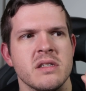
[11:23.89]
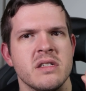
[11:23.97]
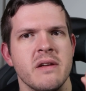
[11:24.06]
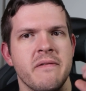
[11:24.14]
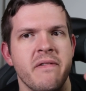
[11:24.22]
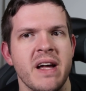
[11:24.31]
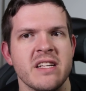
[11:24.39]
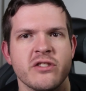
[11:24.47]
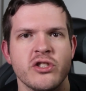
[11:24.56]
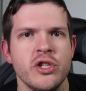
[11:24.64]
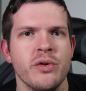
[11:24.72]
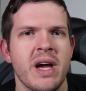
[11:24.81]
defense
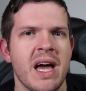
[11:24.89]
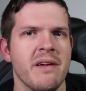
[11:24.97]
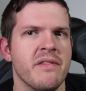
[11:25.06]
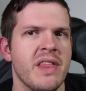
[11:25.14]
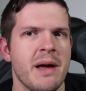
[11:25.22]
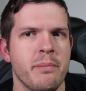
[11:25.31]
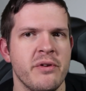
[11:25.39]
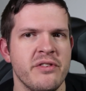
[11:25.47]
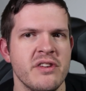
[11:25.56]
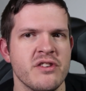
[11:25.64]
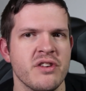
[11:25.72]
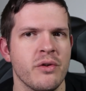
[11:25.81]
do you have of that
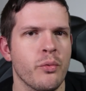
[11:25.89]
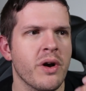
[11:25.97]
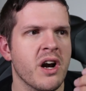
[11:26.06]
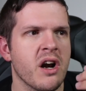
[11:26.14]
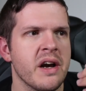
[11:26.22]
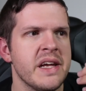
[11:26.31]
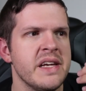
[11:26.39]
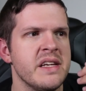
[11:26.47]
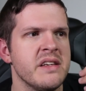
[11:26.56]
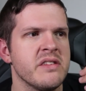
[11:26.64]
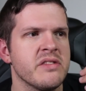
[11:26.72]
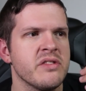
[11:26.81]
position where it
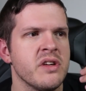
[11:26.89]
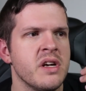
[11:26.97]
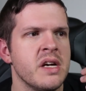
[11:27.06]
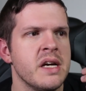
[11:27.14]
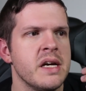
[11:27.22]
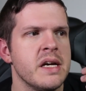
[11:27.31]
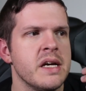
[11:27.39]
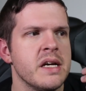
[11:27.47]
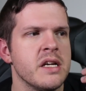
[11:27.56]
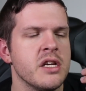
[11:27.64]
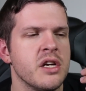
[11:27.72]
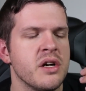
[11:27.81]
is,
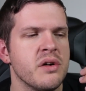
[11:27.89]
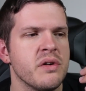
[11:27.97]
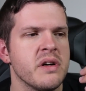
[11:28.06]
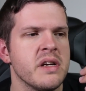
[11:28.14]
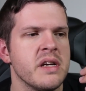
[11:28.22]
you know,